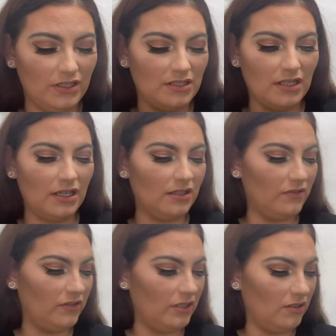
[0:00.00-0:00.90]
sake of the
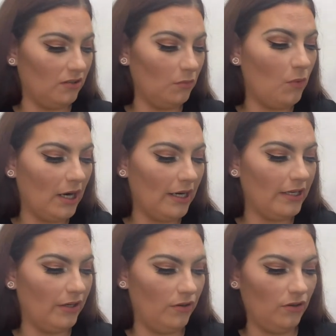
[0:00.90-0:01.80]
video, why
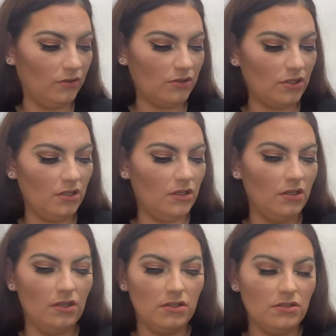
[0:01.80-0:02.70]
not?
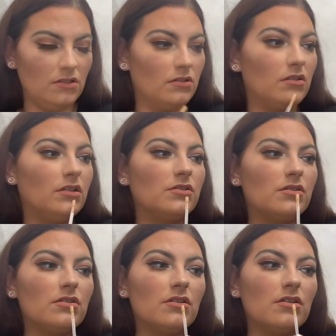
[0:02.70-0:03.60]
So I'll just